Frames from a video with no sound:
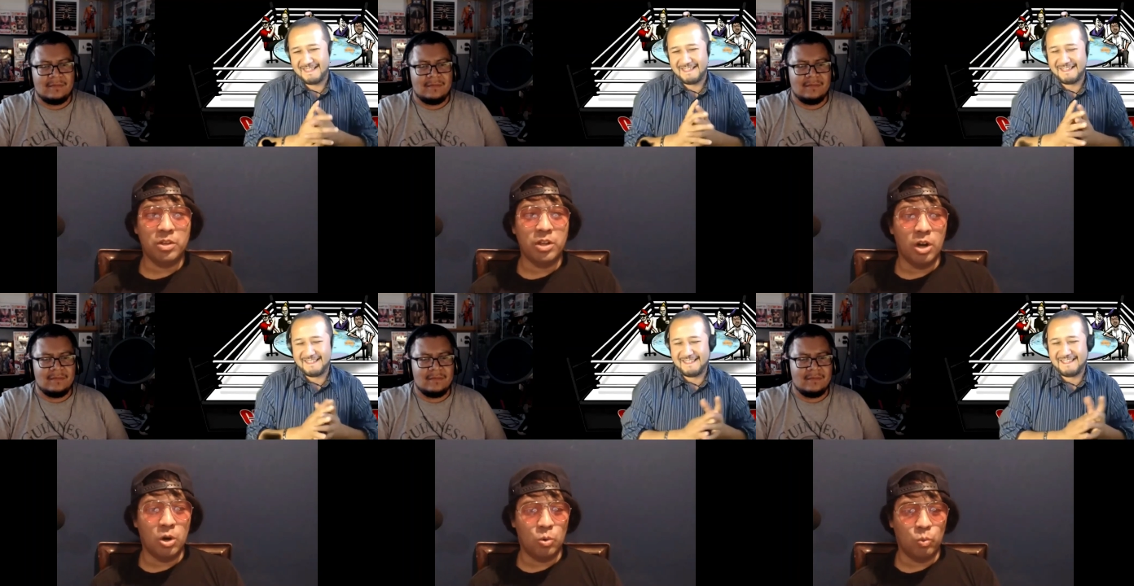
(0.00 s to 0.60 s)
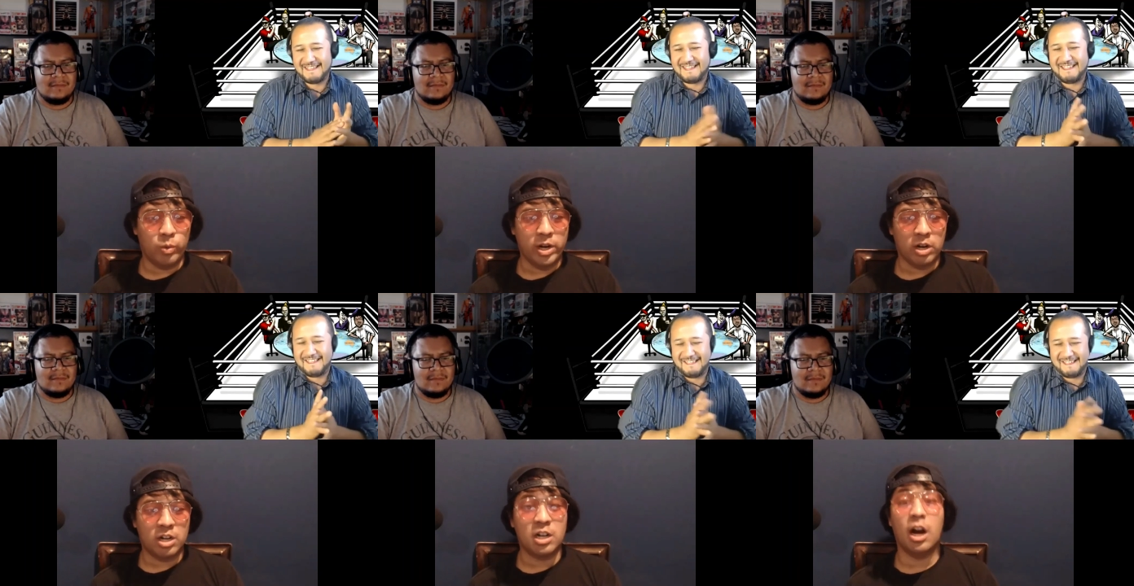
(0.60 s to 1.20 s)
Speaker 1: you know we
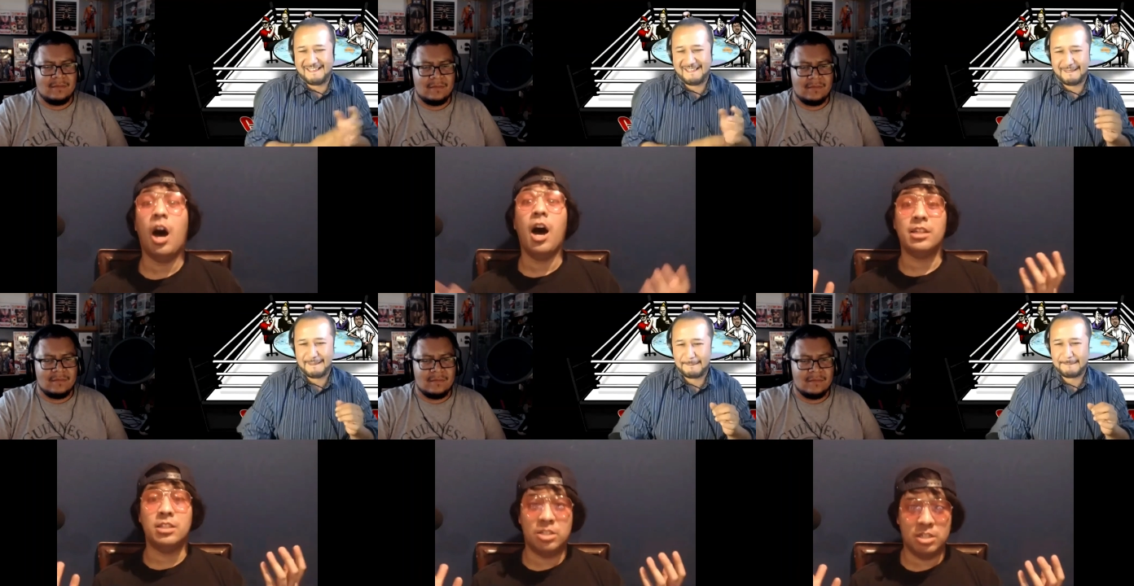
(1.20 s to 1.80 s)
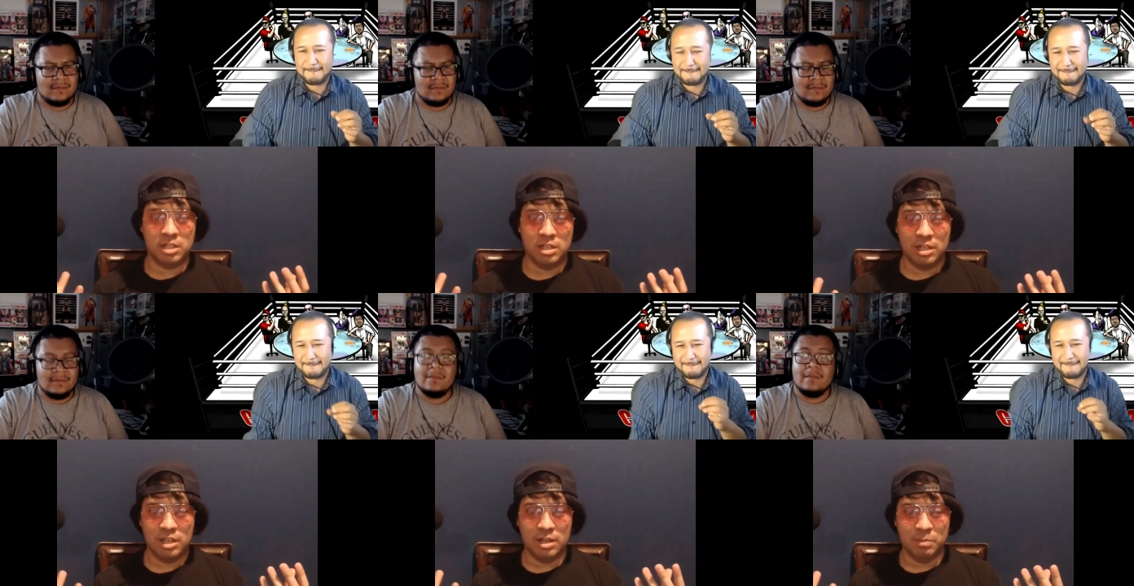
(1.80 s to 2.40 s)
are gods
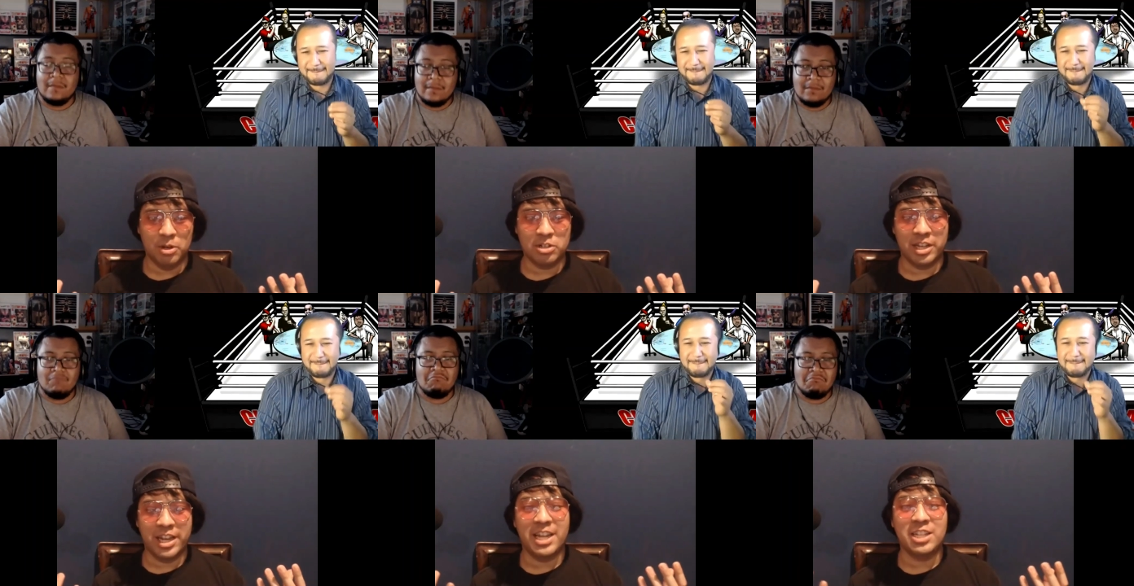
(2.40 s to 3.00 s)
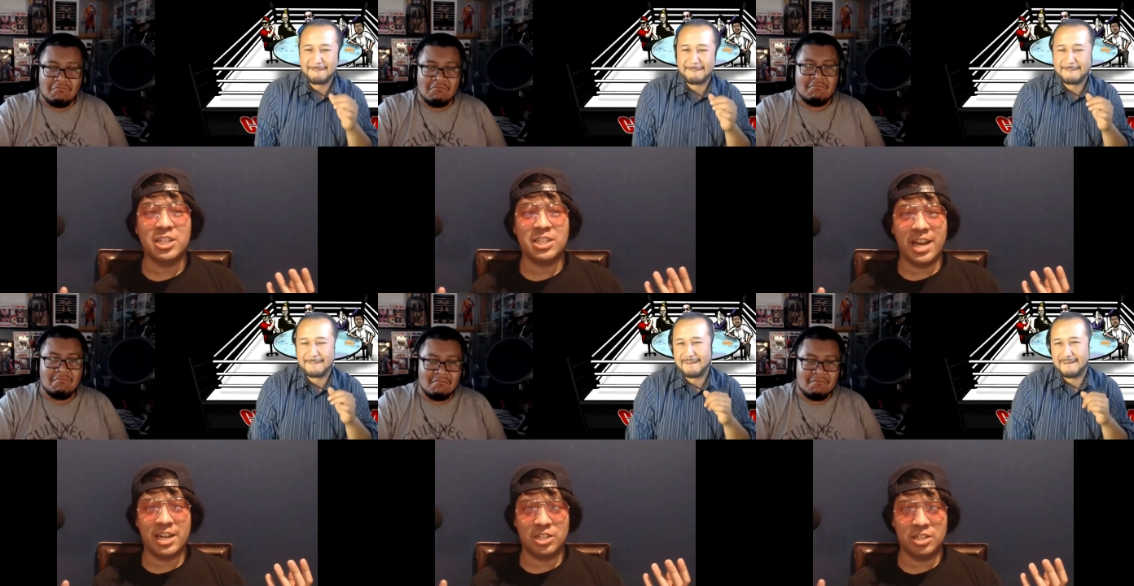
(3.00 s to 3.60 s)
among
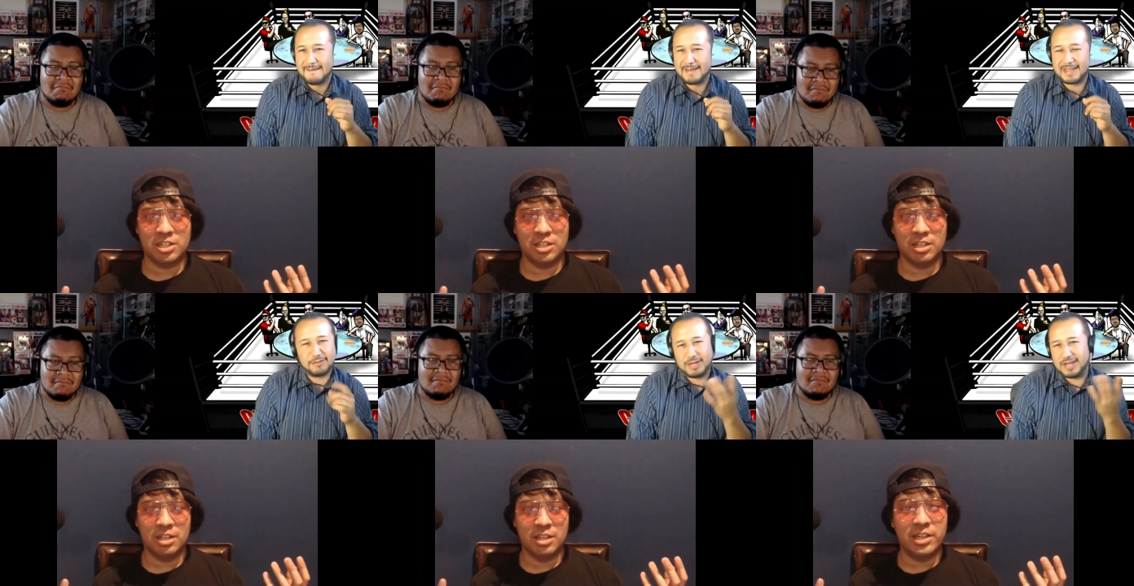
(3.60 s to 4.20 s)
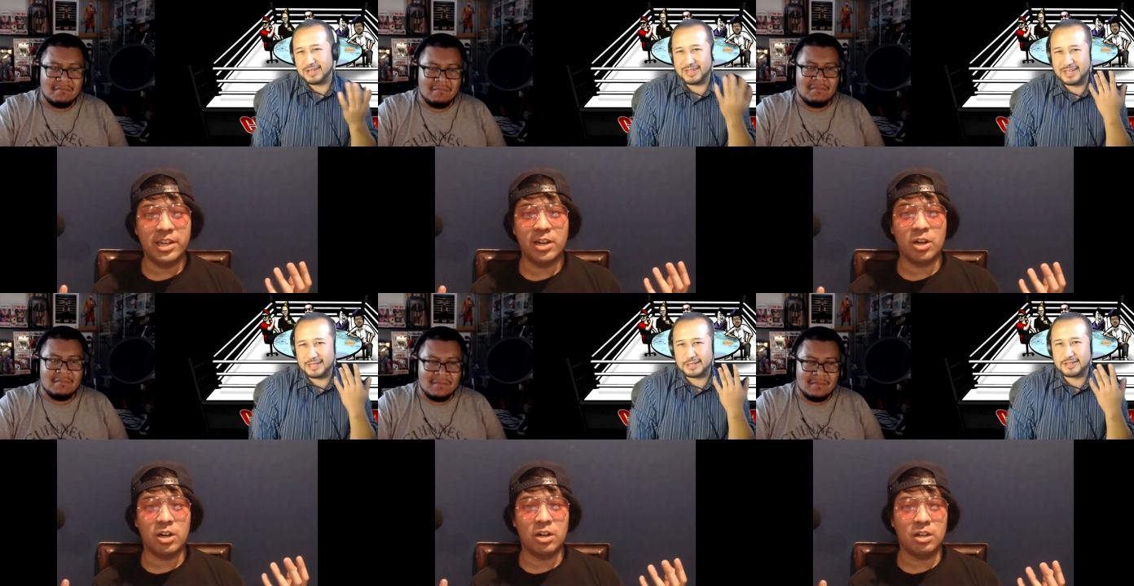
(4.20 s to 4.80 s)
insects
Speaker 2: because
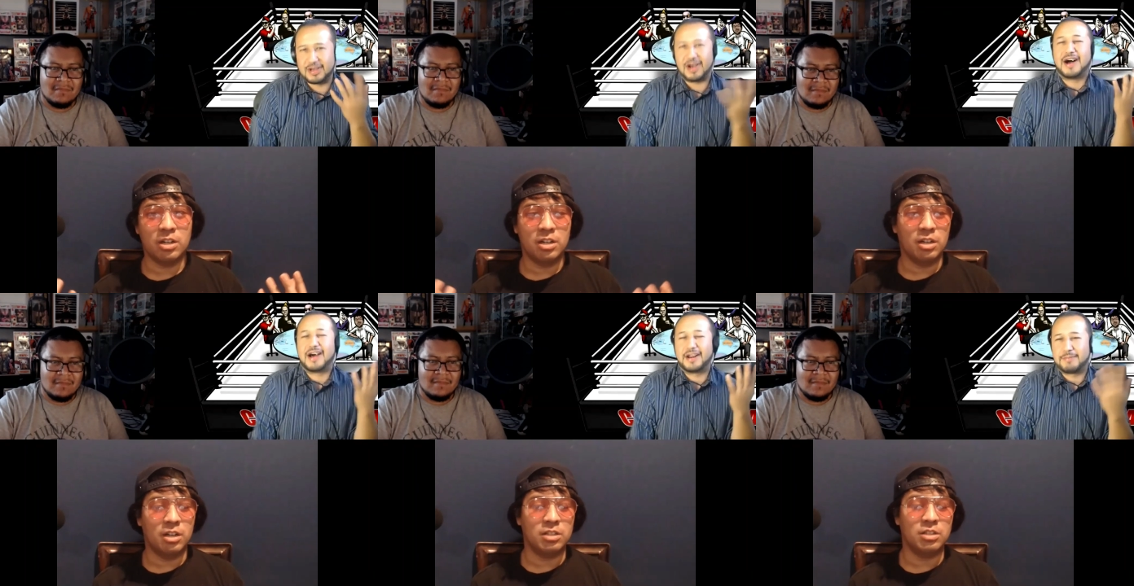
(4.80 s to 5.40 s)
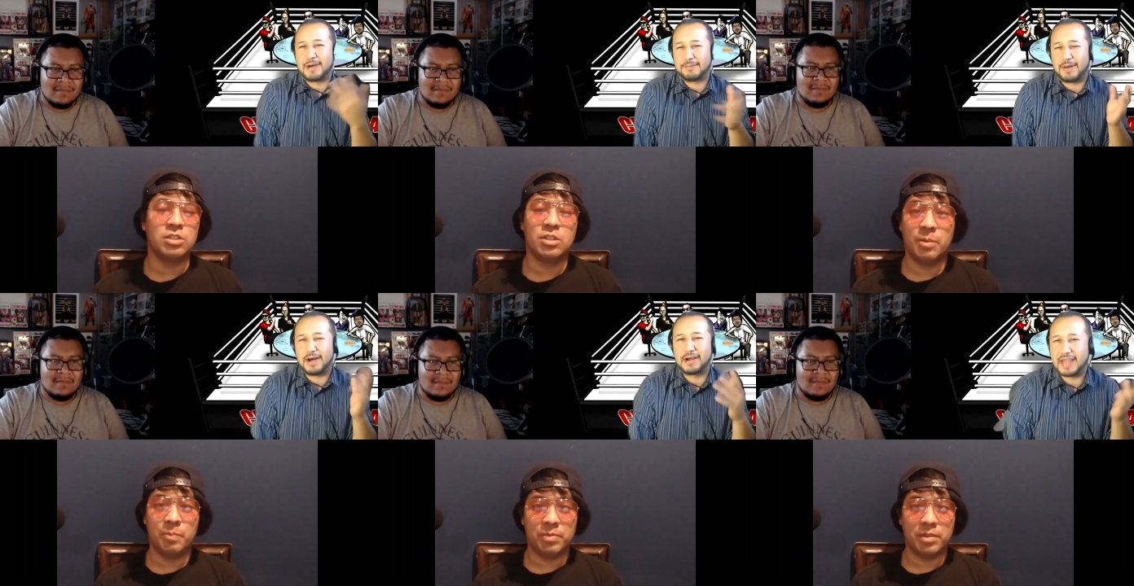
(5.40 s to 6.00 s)
he is god about
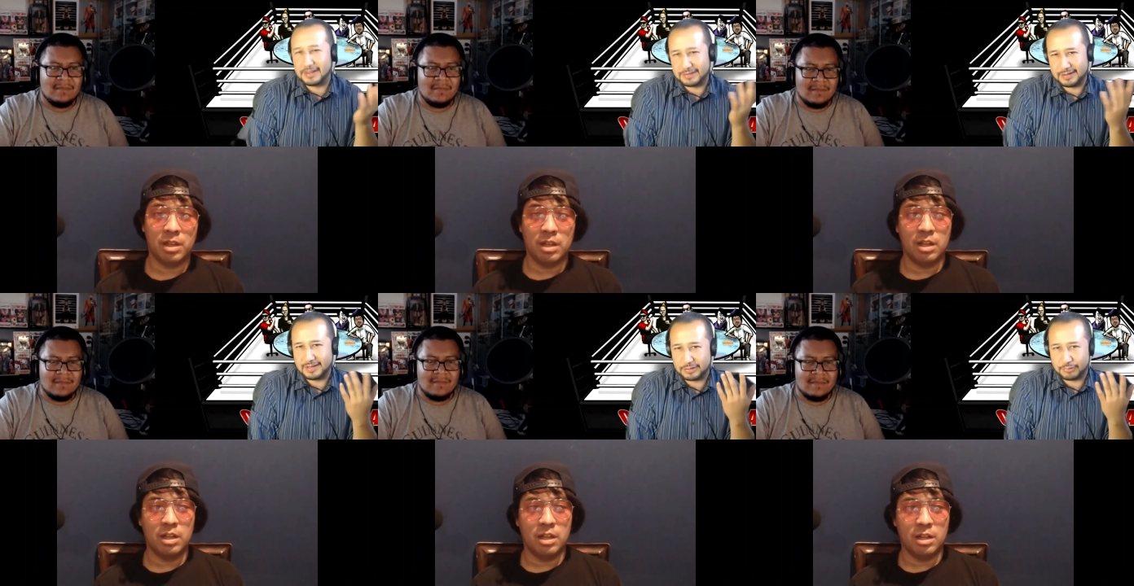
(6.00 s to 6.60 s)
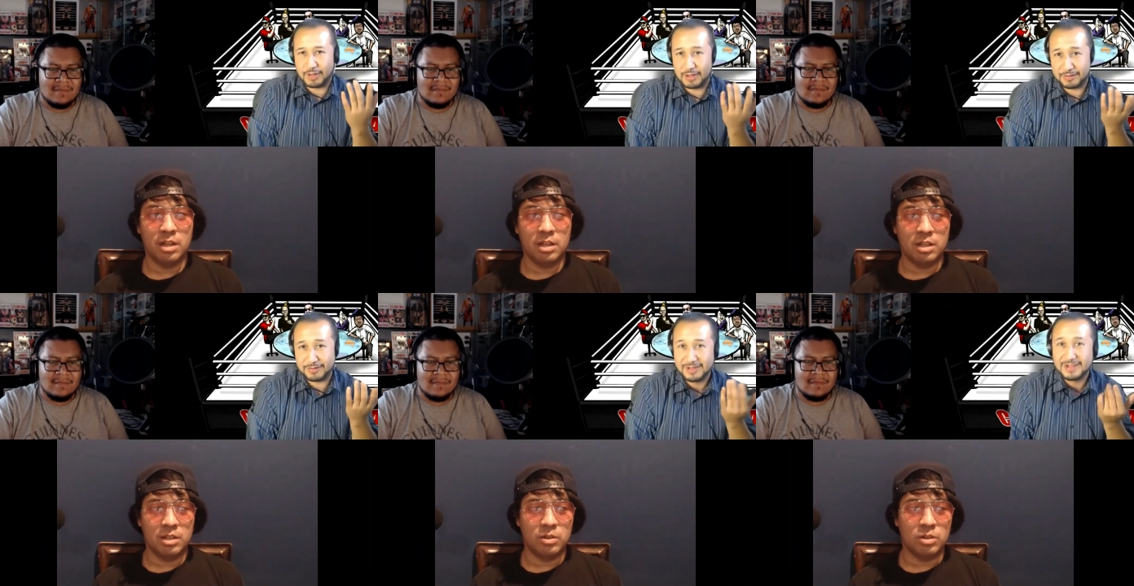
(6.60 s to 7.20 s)
podcasting as
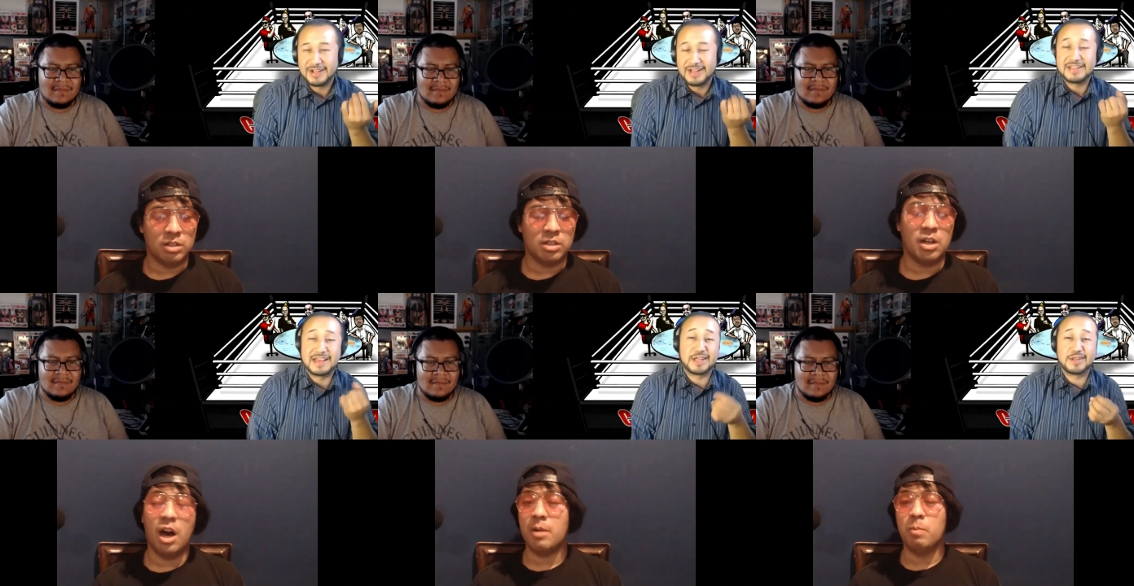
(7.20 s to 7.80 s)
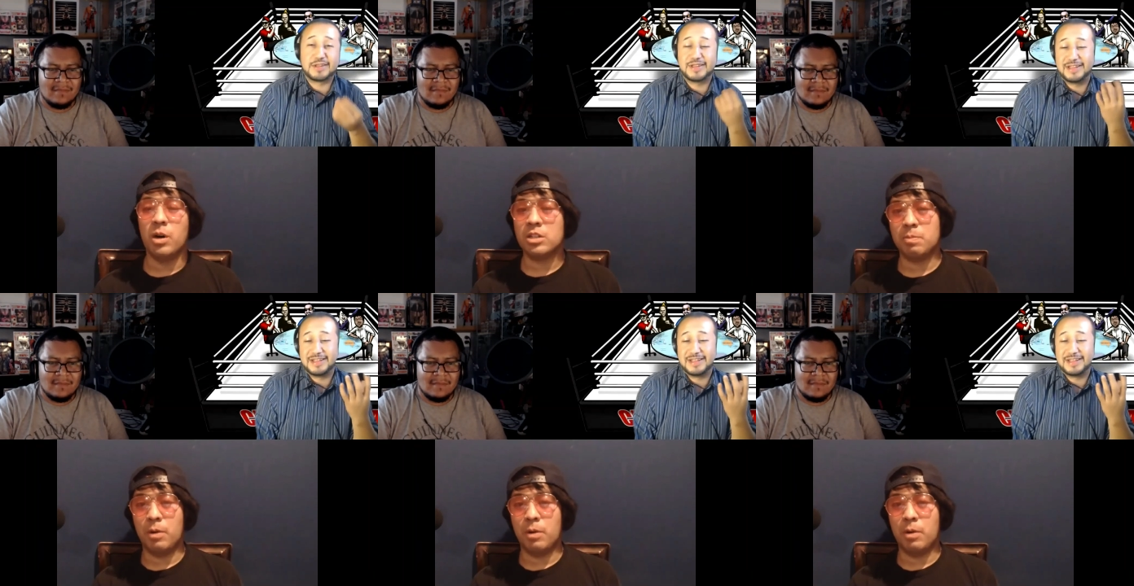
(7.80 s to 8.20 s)
well. God among